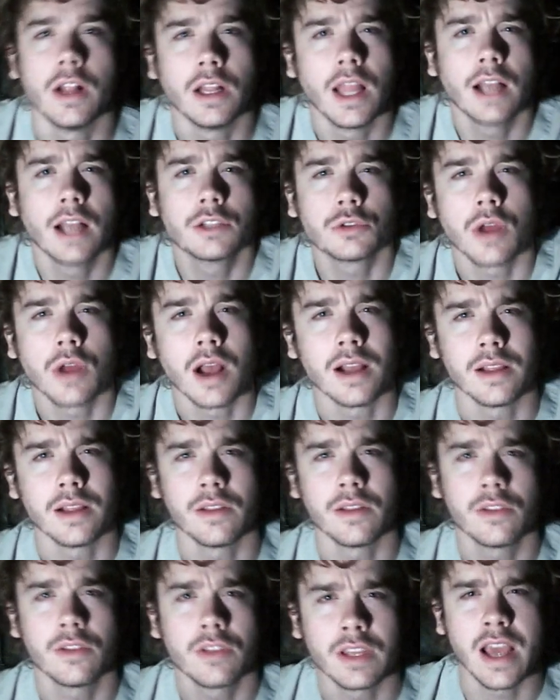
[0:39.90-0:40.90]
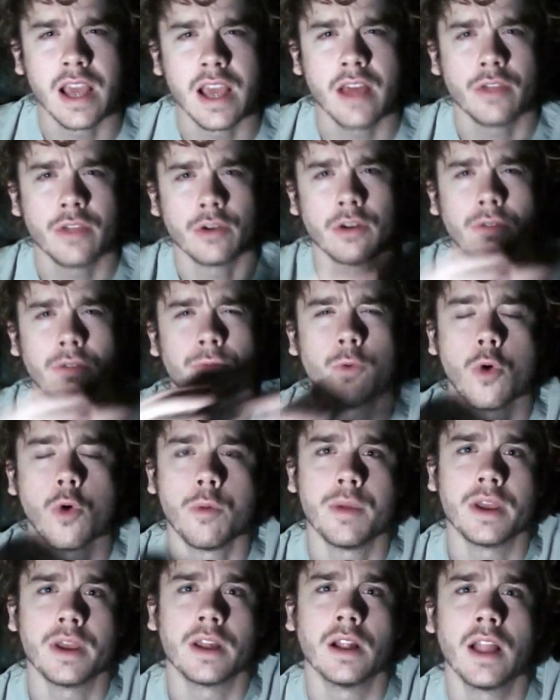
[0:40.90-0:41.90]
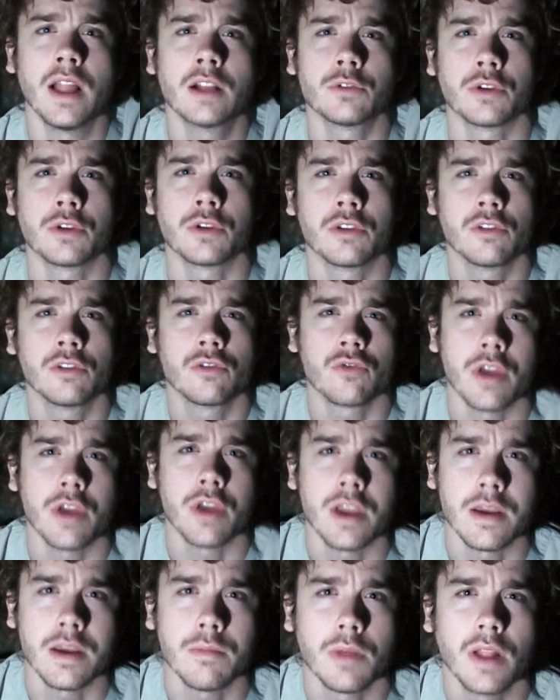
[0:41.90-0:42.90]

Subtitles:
electrons together forming an electric stream,